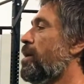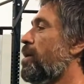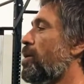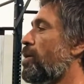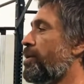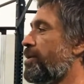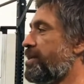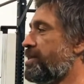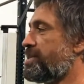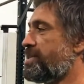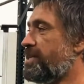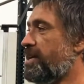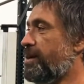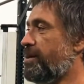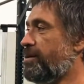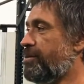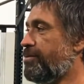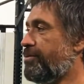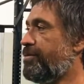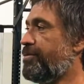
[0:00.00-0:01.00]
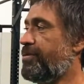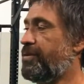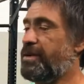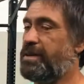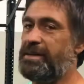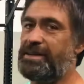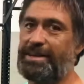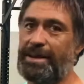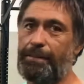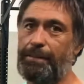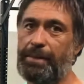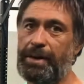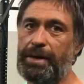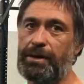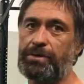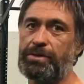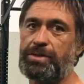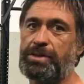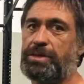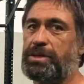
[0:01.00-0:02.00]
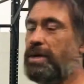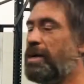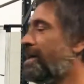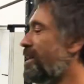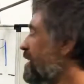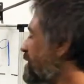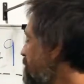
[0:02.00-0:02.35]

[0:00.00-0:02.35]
on a set of dumbbells, it's